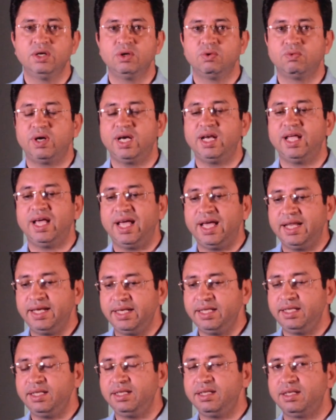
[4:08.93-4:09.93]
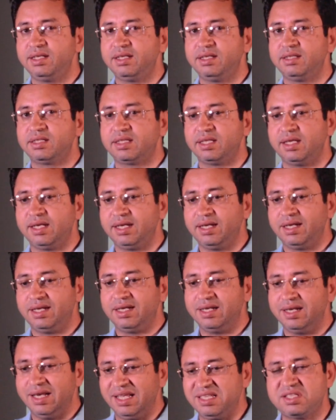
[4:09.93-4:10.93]
while
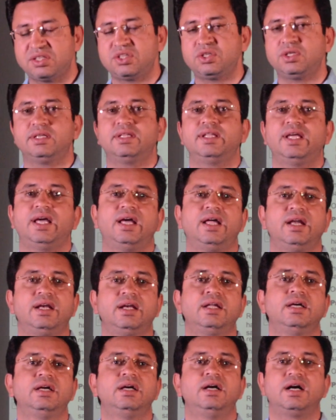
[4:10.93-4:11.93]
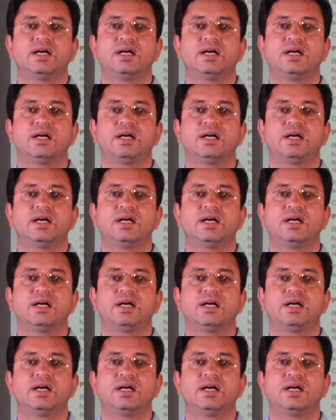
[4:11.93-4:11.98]
anything lesser than